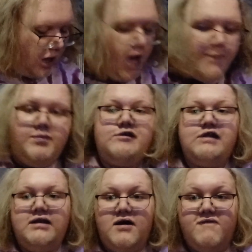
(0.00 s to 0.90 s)

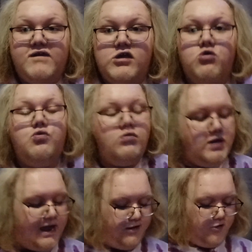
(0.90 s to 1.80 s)
opposite of you
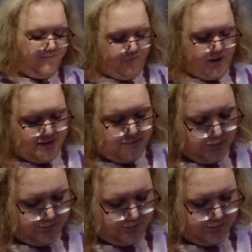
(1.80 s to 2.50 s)
and your friends.